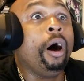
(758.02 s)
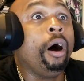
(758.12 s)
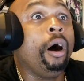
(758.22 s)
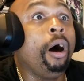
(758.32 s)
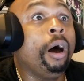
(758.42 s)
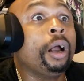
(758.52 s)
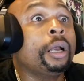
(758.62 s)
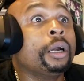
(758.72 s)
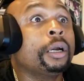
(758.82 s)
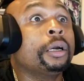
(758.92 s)
Man, that
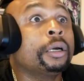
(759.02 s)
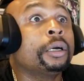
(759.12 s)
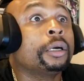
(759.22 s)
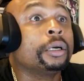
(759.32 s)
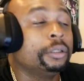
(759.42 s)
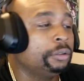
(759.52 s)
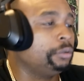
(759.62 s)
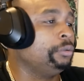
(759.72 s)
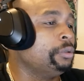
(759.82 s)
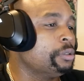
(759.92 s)
dance is gonna be a
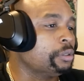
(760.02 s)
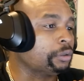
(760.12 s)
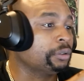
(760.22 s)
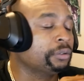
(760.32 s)
rager.